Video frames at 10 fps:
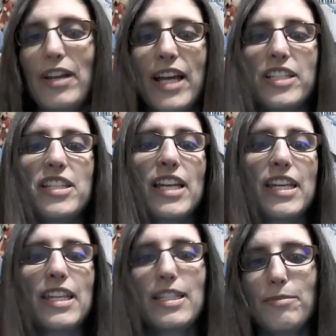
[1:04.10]
reactions
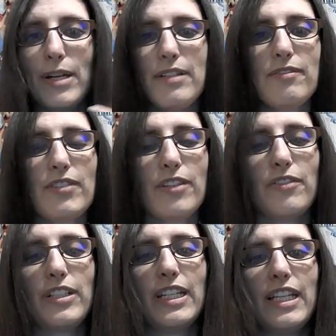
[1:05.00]
like this one, feel
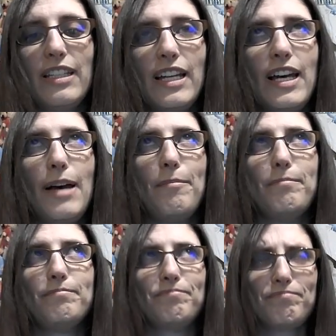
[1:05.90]
free to
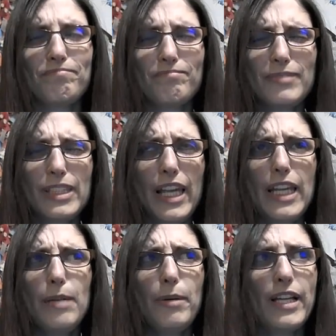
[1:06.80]
um,
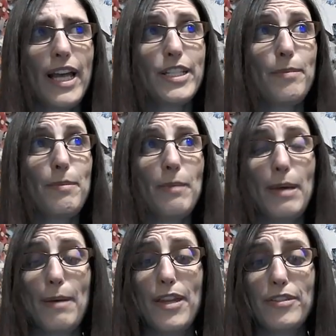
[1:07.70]
hit up our Cash App and
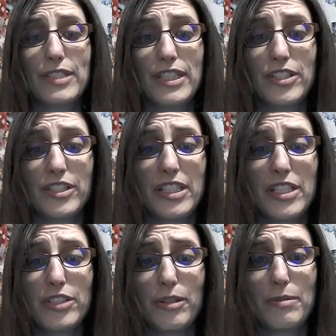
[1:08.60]
PayPal. Those links are in the
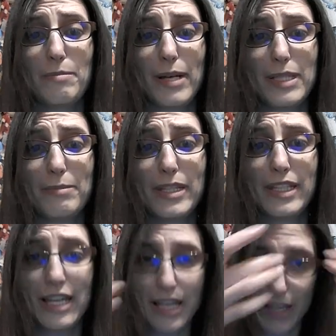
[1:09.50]
description box
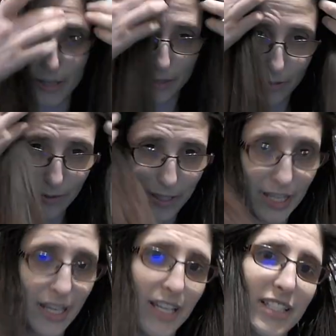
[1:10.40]
below.
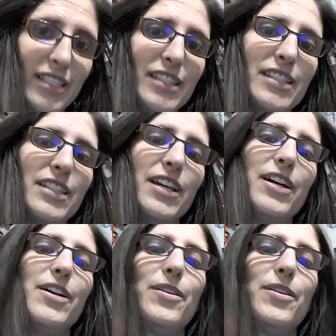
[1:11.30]
So,